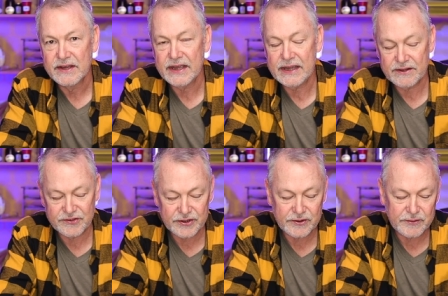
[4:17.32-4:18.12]
And
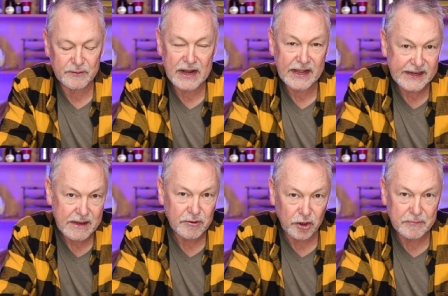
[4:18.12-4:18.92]
so I
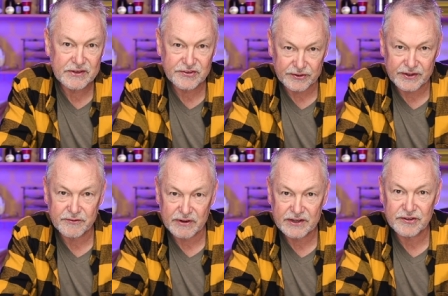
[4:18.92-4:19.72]
came home and started
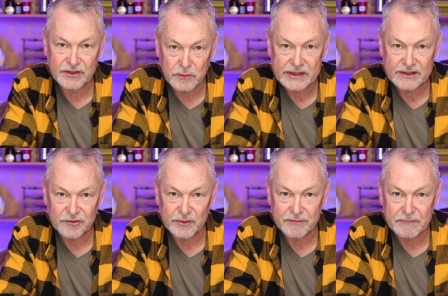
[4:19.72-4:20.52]
raising
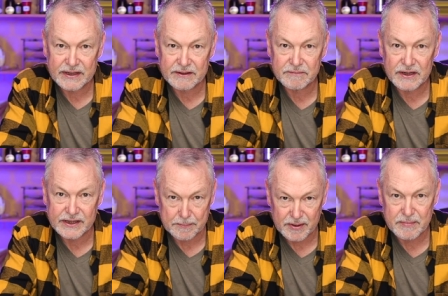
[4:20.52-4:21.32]
queens with my a
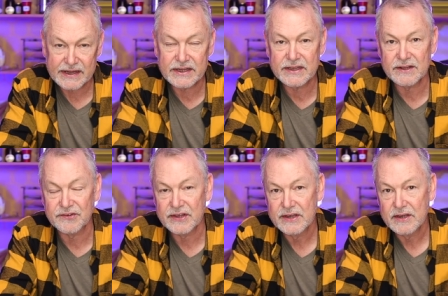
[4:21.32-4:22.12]
couple of my kids.